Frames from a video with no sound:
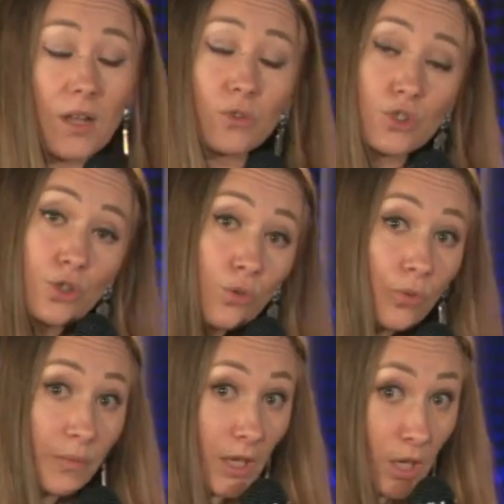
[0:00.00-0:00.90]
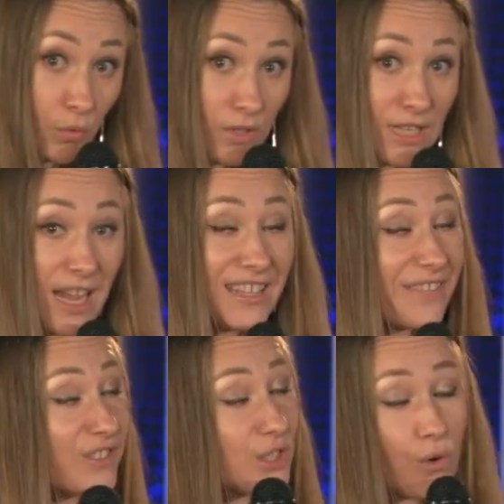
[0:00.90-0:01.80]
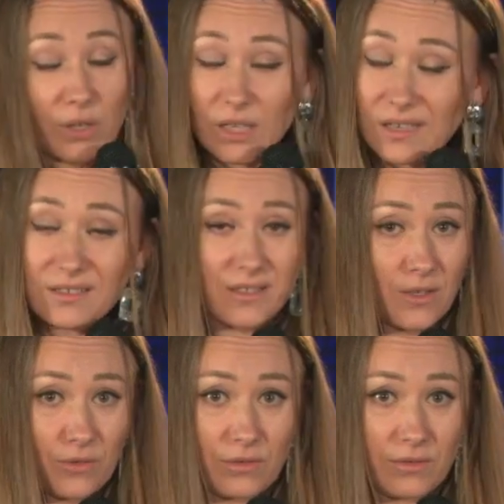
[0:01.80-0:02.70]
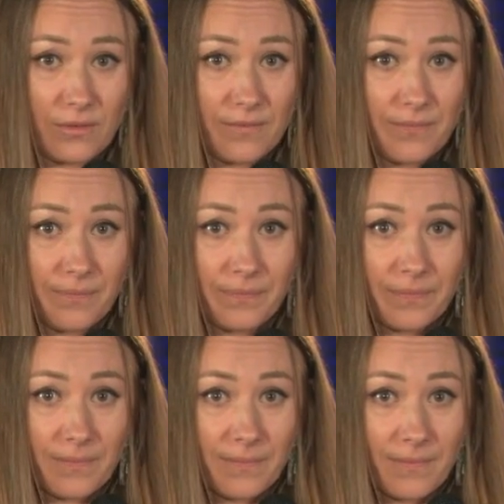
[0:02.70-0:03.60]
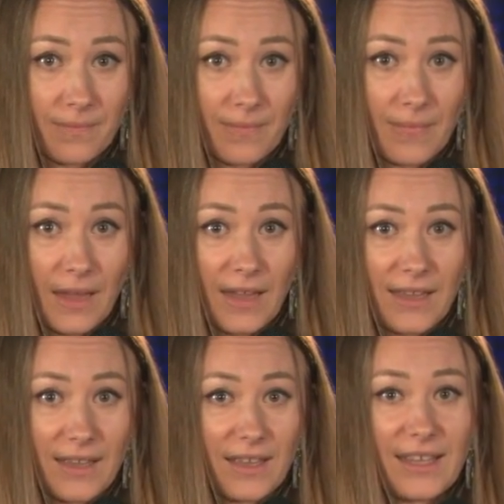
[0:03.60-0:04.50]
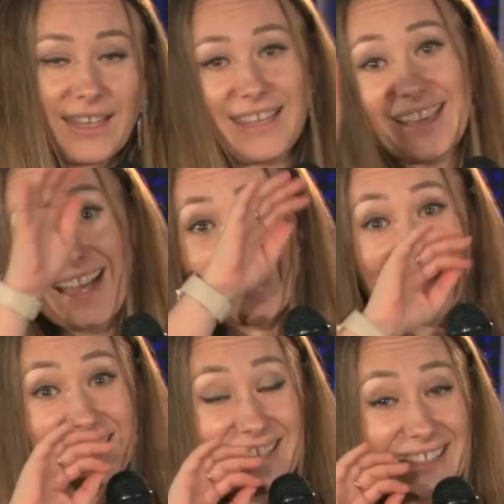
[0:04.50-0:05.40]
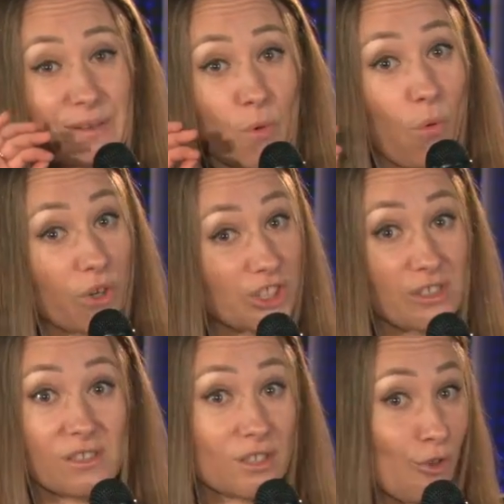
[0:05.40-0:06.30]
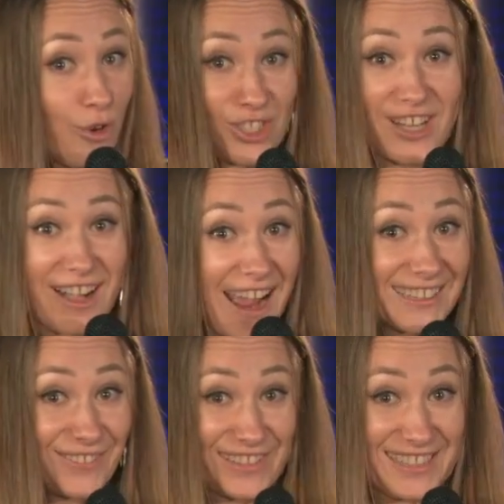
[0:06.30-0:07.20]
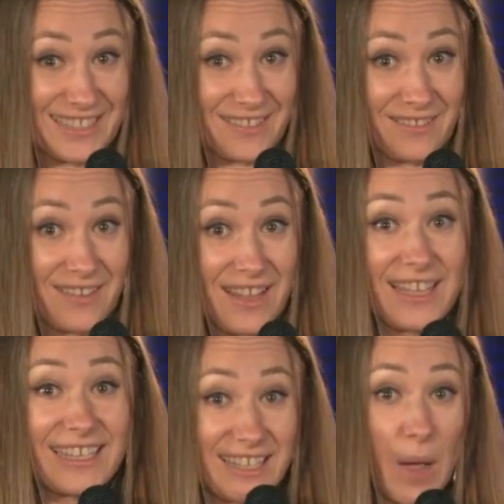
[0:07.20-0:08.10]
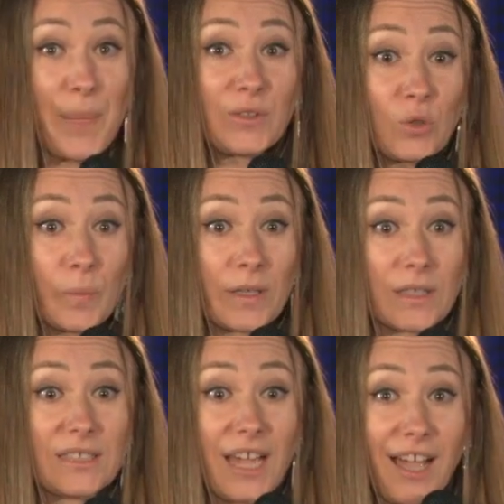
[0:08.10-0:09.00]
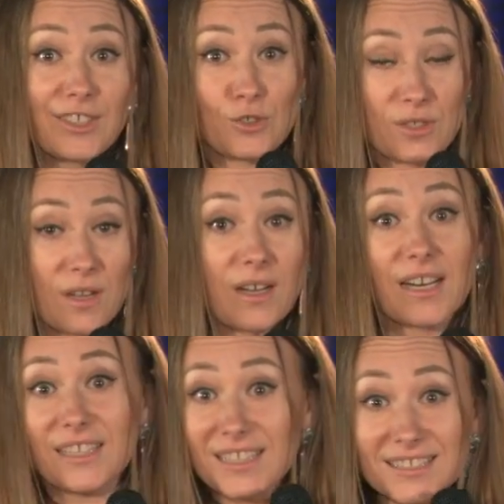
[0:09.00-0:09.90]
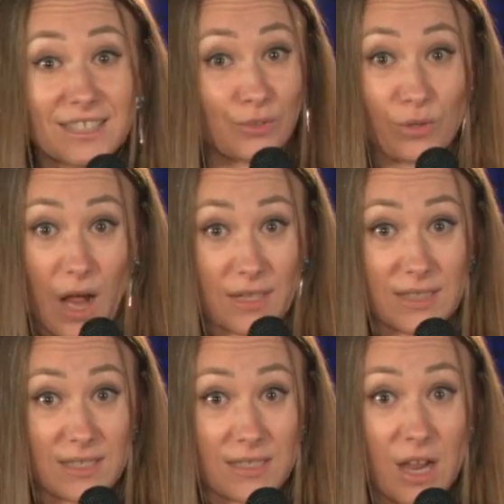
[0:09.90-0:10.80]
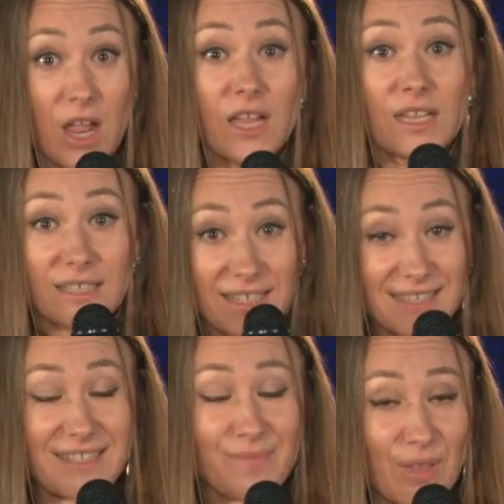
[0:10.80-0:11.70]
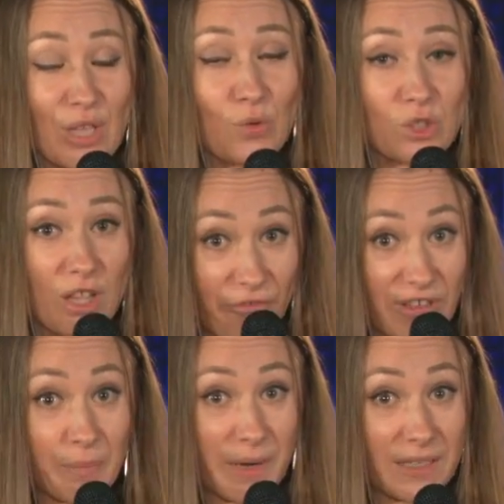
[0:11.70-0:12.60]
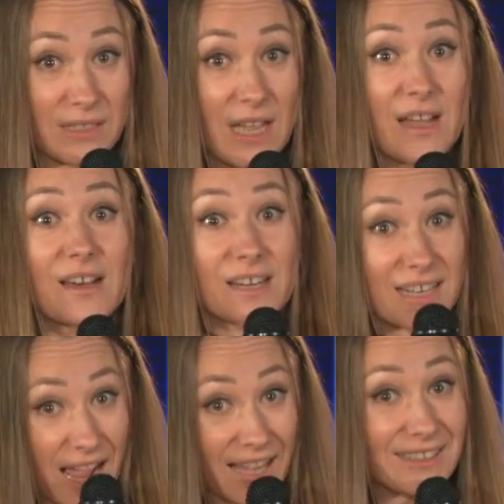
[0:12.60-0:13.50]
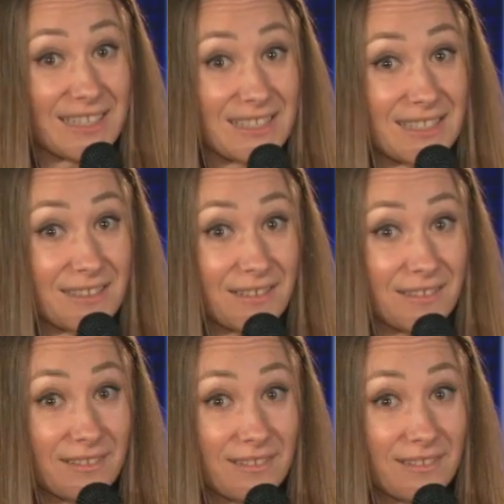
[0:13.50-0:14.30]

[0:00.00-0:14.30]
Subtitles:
no matter what they will think about me. You know, very intellect people, very clever people, they are very hard for them to be joyful because they are all the time they are thinking.